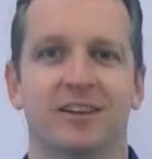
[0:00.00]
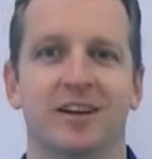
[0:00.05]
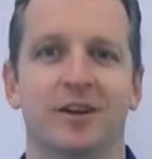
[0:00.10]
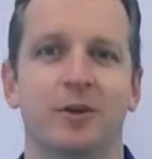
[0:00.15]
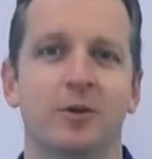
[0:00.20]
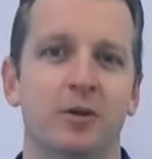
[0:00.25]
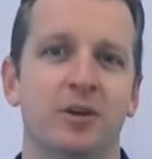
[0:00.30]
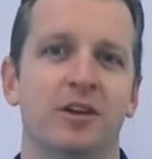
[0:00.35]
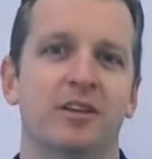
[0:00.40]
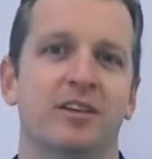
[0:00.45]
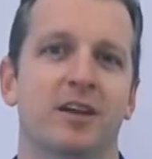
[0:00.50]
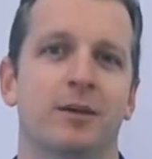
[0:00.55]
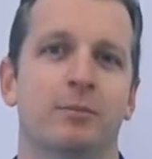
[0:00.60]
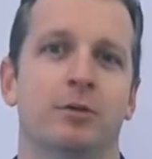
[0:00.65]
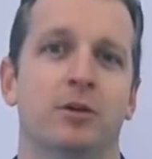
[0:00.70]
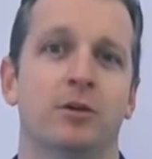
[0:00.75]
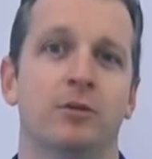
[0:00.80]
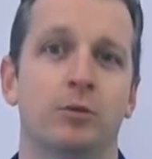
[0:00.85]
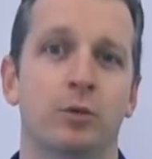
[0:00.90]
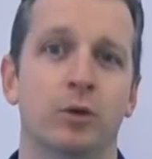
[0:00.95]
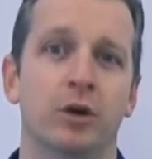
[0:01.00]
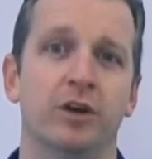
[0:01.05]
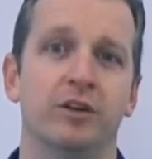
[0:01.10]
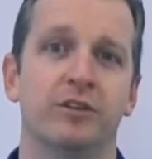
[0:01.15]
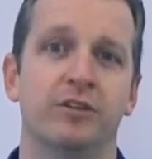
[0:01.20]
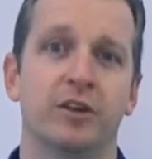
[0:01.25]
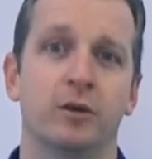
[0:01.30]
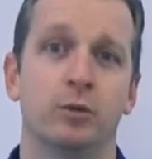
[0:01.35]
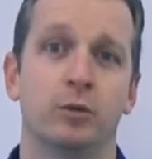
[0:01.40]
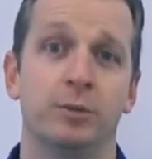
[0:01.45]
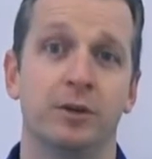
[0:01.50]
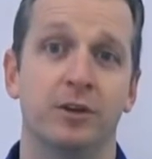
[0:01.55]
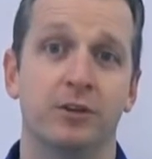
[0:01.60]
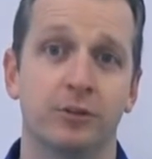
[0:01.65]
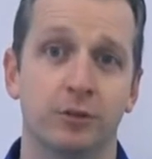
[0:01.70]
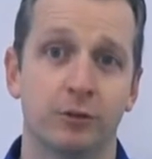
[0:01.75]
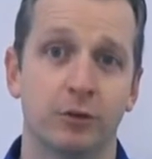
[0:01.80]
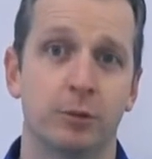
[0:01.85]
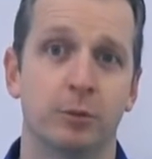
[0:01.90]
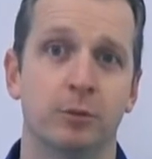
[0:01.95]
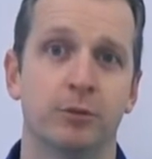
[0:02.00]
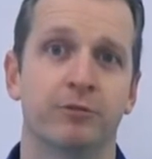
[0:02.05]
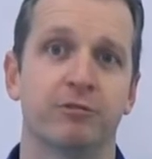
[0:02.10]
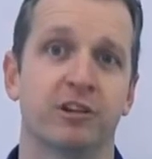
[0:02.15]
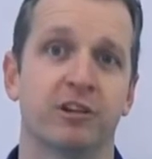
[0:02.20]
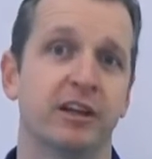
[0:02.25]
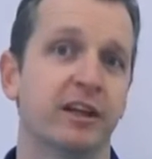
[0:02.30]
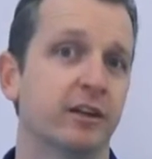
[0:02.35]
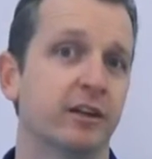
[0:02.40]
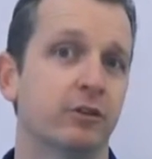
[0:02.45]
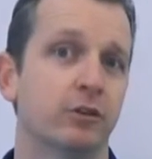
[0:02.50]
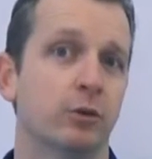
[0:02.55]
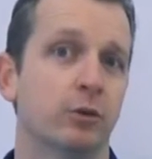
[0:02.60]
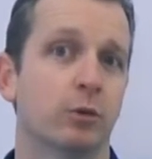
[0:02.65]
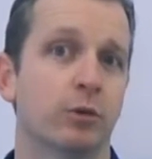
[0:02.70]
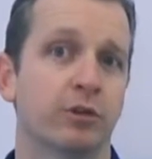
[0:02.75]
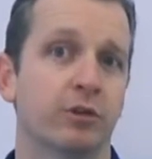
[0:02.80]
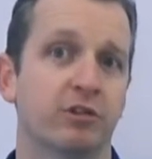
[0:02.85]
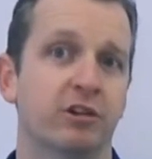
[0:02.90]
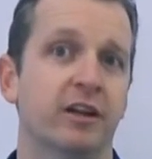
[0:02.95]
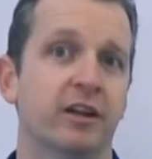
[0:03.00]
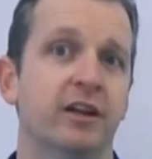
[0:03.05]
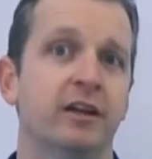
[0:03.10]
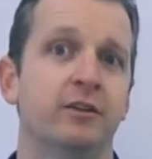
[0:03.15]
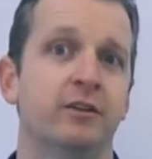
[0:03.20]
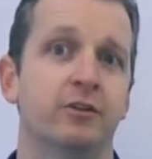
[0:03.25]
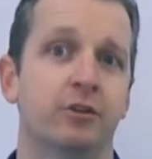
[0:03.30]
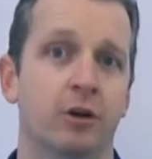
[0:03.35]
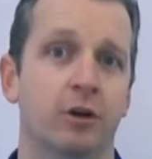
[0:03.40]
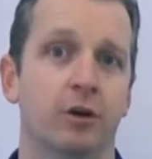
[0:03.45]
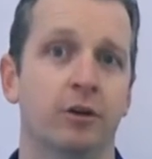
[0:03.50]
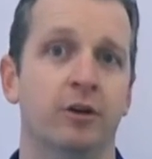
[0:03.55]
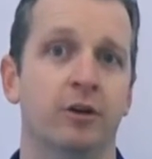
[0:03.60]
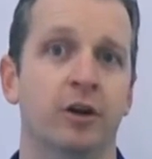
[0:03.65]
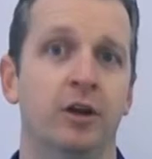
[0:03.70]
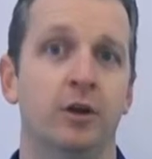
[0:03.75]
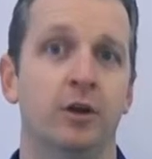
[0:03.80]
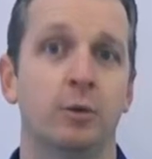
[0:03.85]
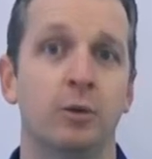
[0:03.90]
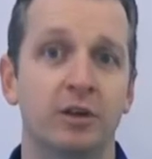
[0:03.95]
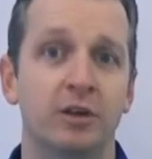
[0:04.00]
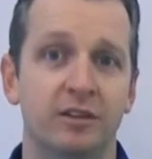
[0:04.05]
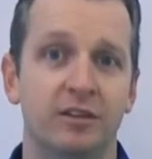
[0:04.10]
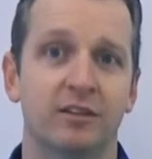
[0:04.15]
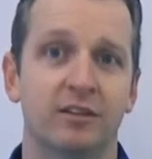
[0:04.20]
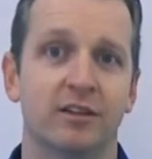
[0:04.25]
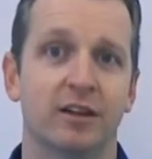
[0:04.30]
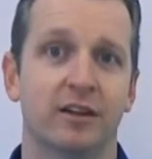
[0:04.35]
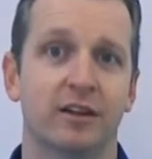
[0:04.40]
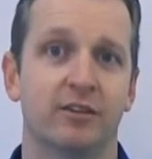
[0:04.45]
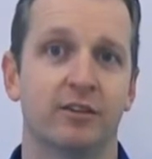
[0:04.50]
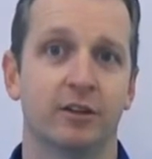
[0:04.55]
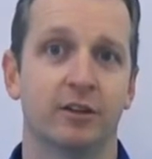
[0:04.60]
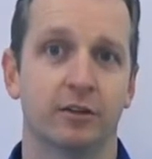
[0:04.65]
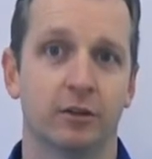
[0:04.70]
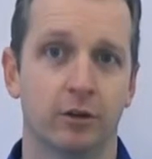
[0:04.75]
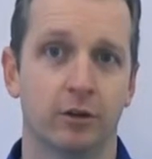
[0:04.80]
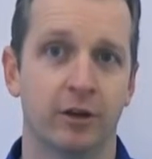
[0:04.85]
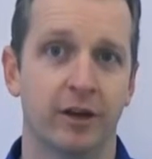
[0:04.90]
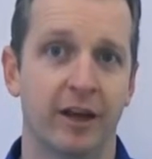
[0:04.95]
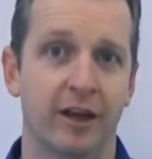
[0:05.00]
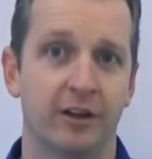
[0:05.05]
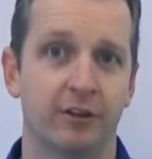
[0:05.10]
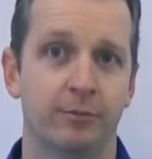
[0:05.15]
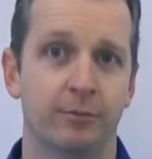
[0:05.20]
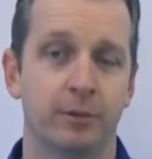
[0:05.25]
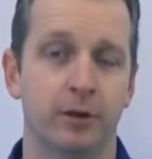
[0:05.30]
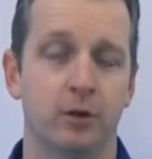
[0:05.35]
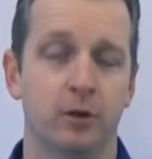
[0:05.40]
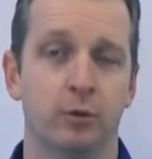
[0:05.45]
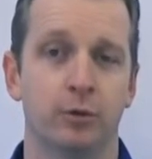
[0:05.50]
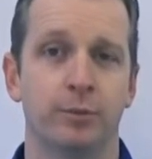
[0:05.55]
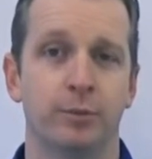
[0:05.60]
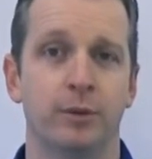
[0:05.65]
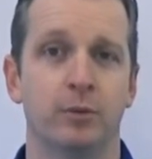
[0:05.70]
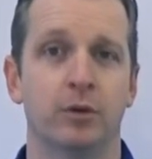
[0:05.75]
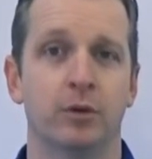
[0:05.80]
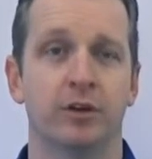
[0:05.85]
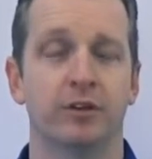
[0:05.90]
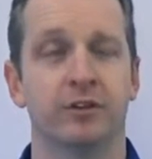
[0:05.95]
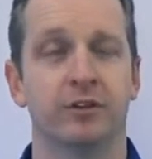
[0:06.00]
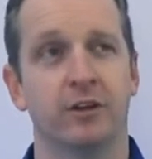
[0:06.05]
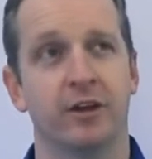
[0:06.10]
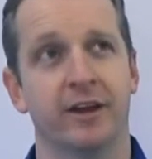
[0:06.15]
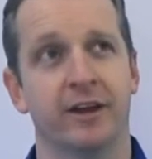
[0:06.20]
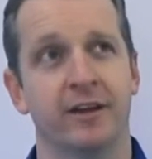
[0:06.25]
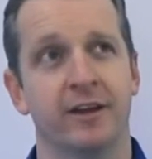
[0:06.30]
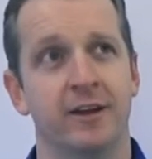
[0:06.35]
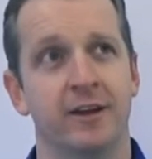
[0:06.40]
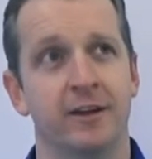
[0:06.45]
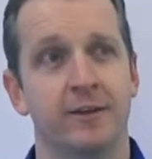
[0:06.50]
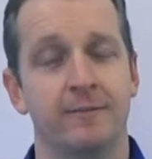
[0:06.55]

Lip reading: A good example of words that would be suitable for a year 2 or 3 child with dyslexia to learn how to spell would be words like